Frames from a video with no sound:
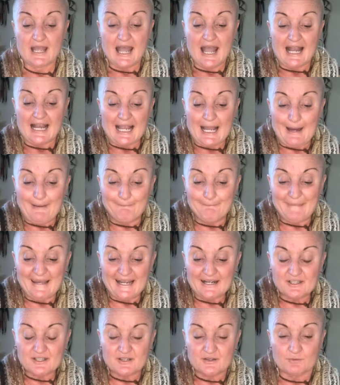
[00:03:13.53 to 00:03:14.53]
come
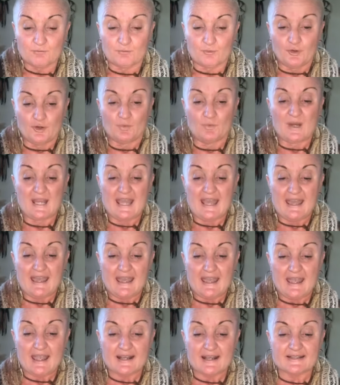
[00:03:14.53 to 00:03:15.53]
back to the root, we
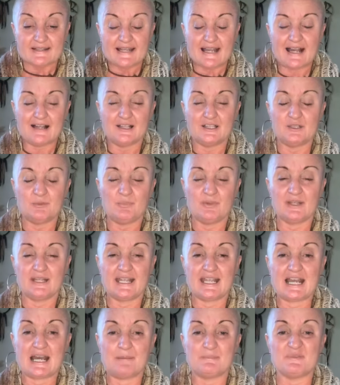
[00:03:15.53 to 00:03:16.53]
exhale and the belly
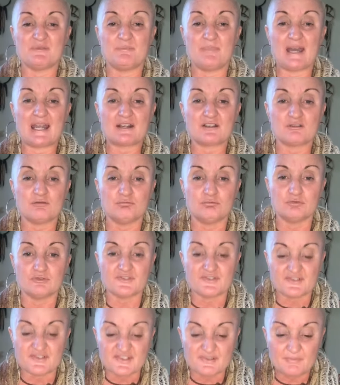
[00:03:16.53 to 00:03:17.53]
comes back towards
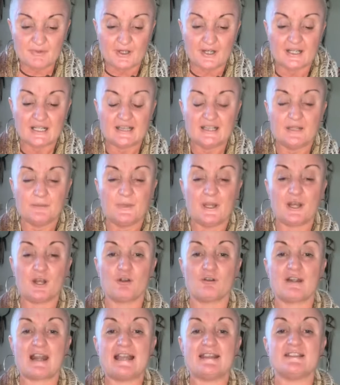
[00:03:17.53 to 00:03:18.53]
the spine. And then we
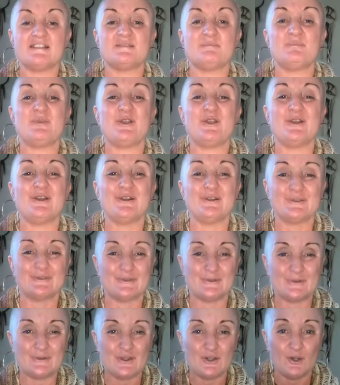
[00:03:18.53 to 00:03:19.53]
create this
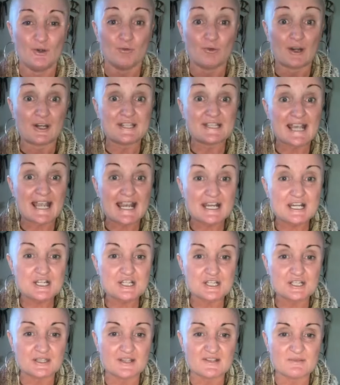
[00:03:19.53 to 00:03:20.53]
beautiful new
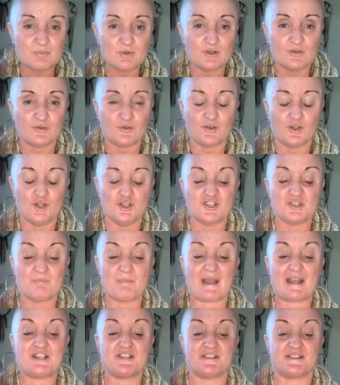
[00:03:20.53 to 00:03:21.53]
rotation, this beautiful new
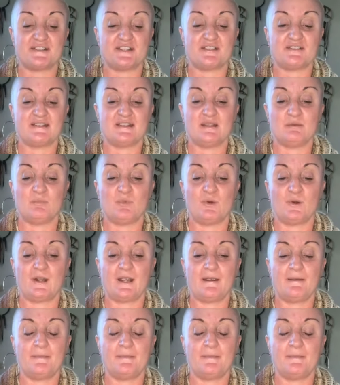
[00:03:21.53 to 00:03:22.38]
spaciousness in the body.